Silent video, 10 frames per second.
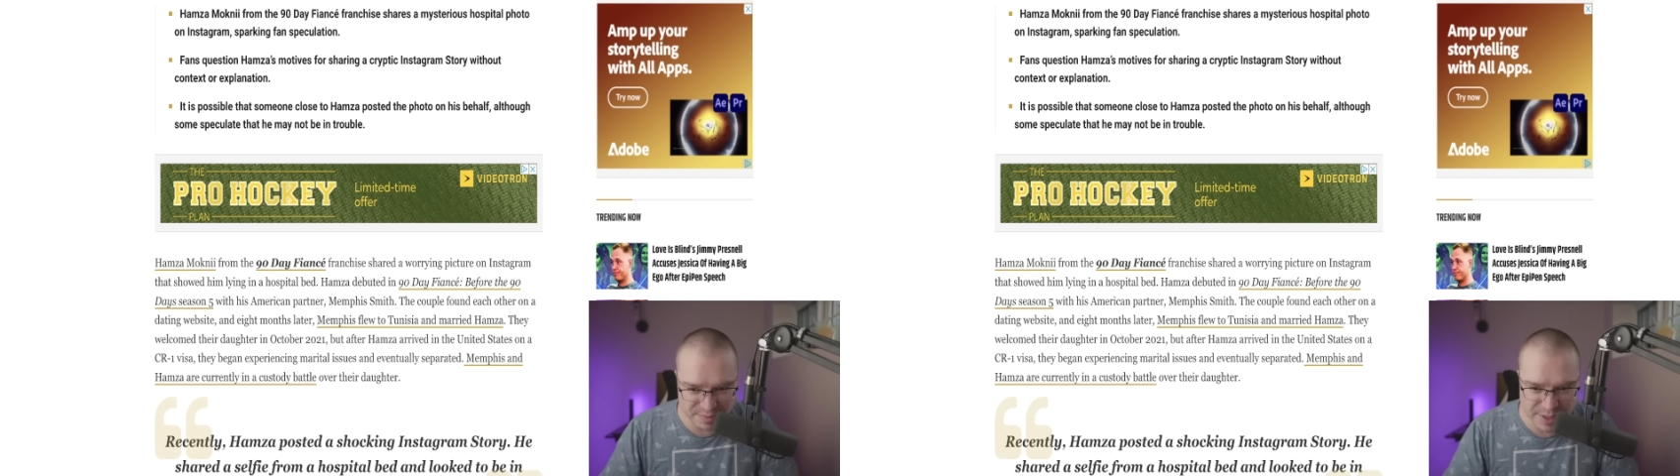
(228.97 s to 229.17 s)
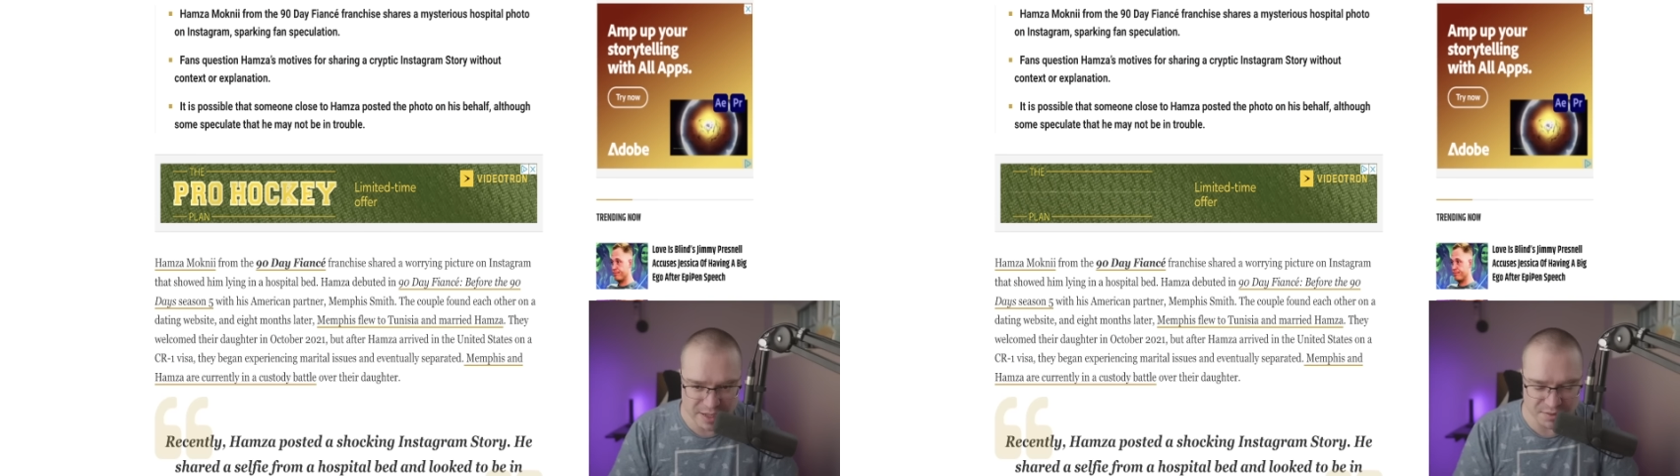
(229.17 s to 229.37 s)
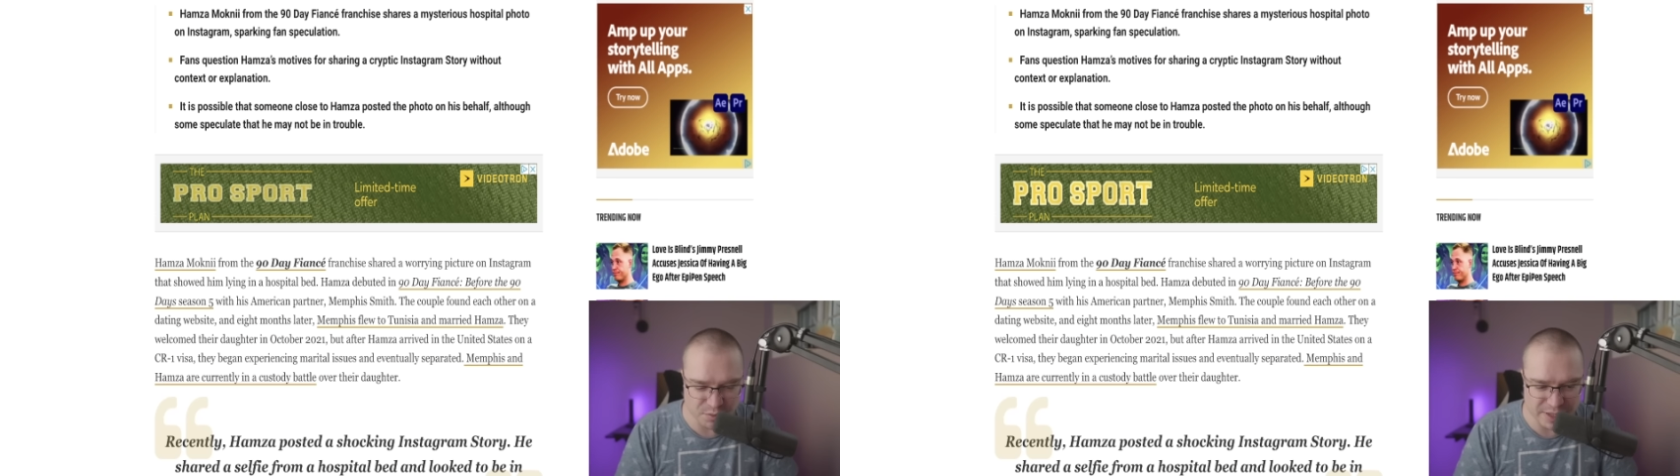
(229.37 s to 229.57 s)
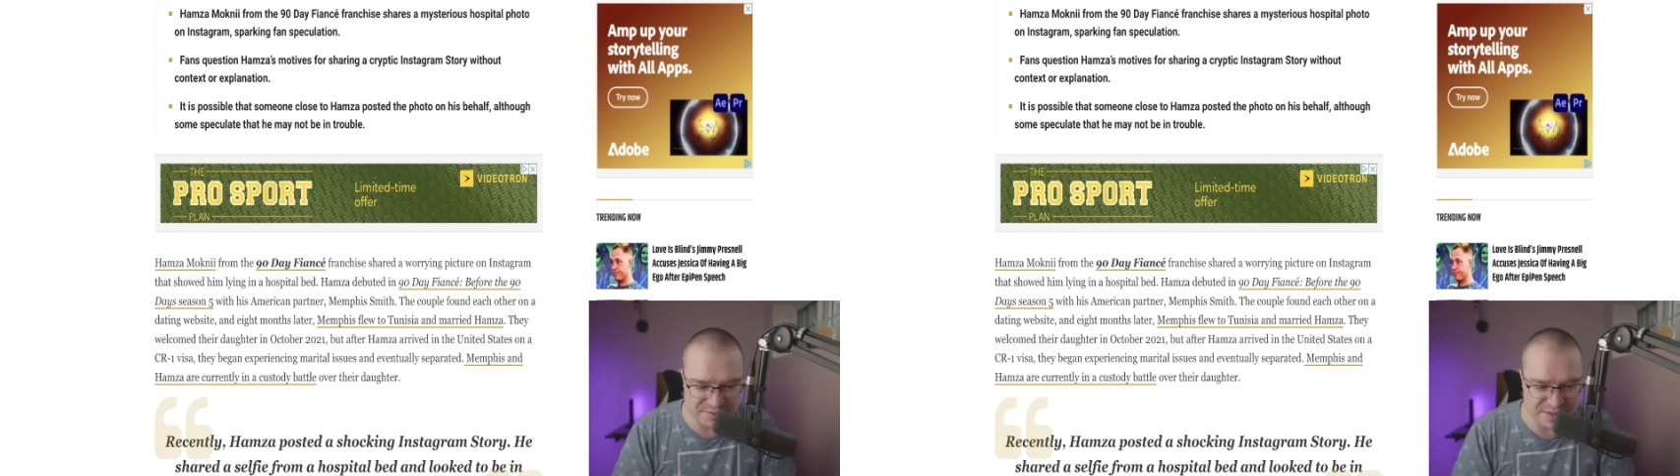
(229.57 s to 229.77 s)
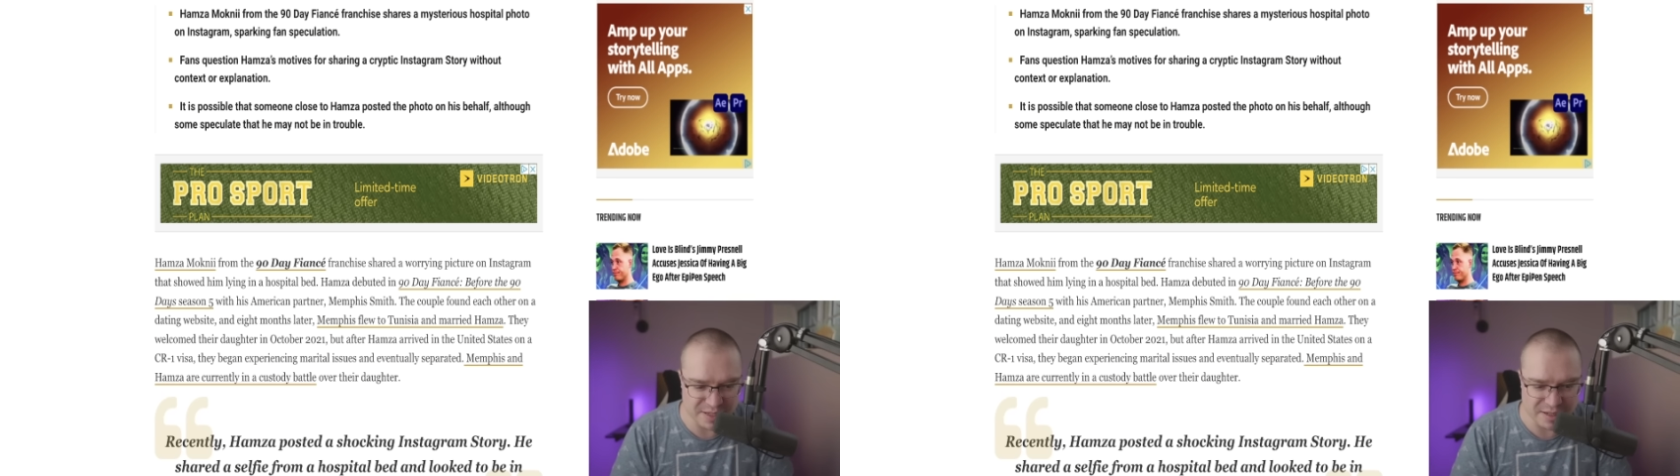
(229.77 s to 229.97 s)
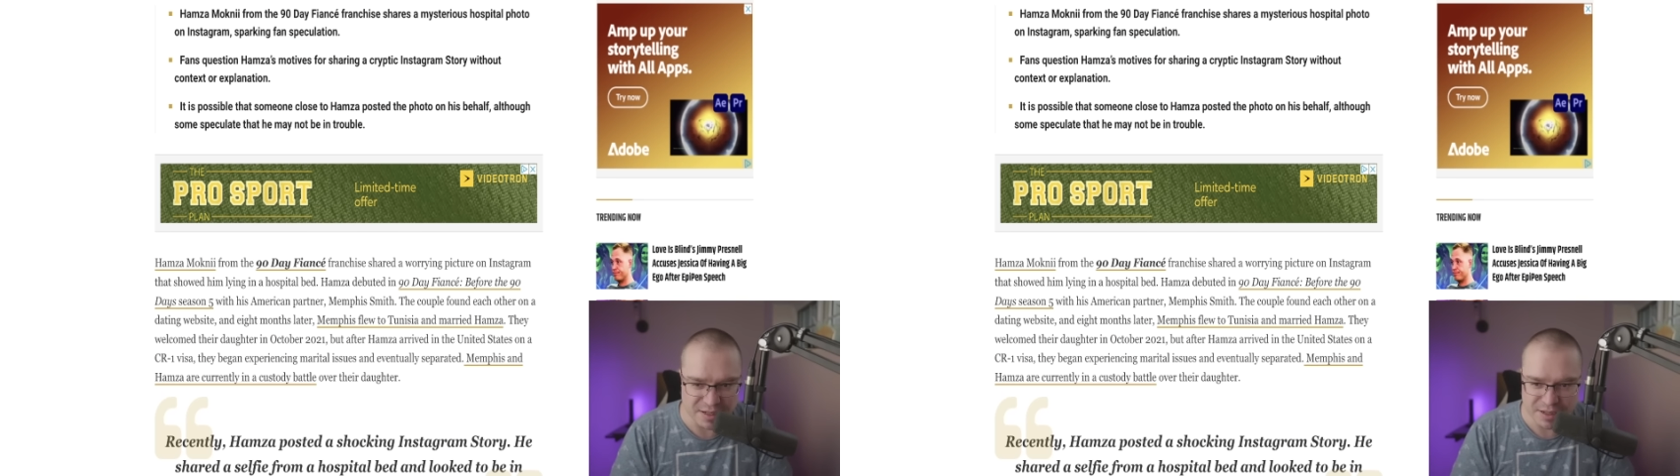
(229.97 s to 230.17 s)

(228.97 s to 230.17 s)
me of what I've seen